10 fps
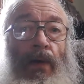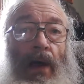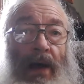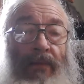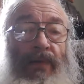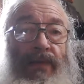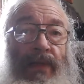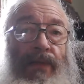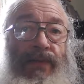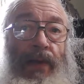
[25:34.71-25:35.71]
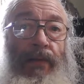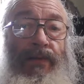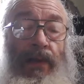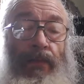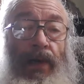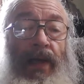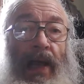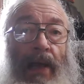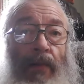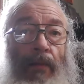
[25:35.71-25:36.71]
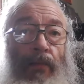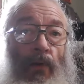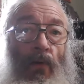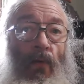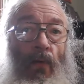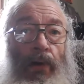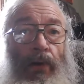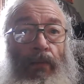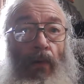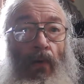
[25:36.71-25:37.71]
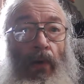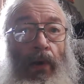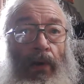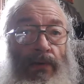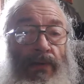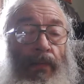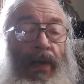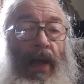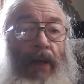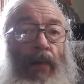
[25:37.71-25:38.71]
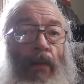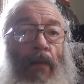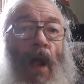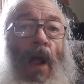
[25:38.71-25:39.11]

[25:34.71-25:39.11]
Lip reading: Obviously, somebody came up, you or your boy or somebody came up